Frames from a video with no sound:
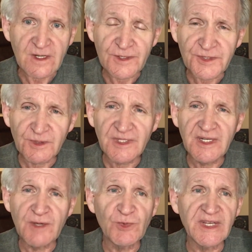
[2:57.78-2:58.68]

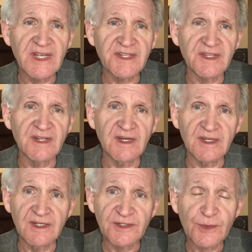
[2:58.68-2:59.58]
certainly, we get uh,
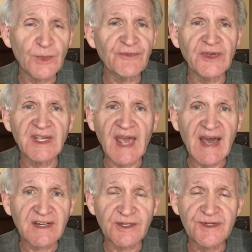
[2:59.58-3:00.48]
terrific
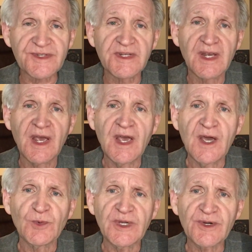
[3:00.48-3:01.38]
actors. We